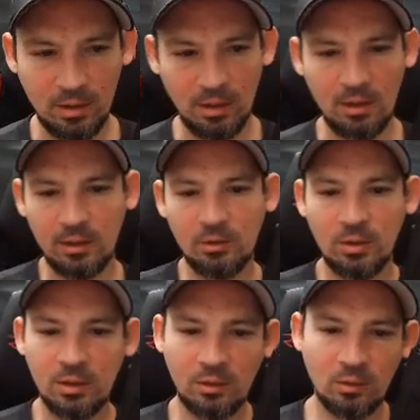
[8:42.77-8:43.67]
the
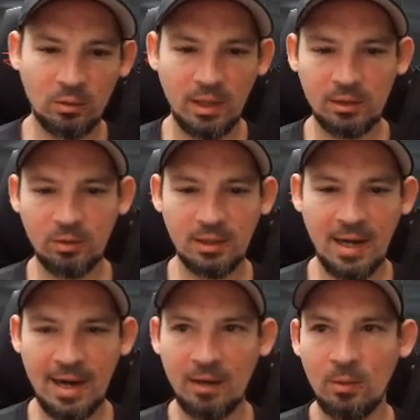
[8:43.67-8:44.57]
electric electric
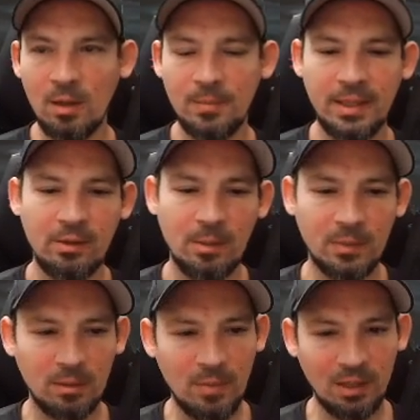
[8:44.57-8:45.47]
guy or what, but they were up
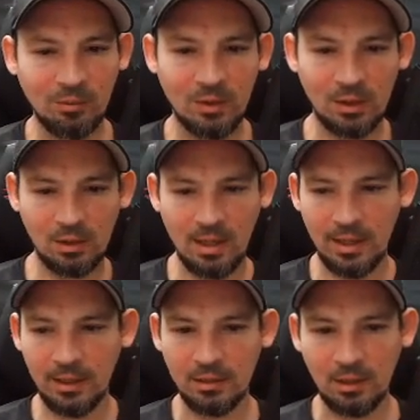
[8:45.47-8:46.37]
there messing with the
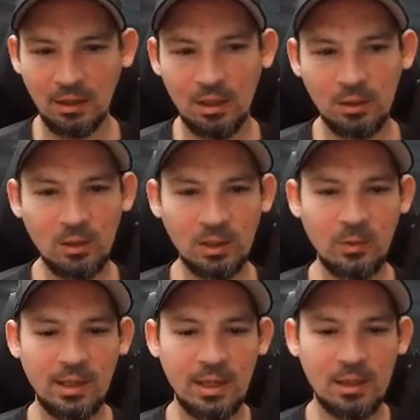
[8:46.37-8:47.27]
lines. And usually
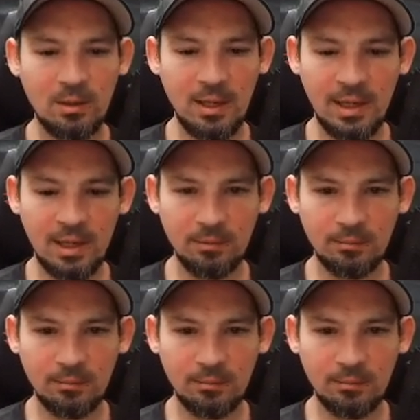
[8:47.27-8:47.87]
when they do that,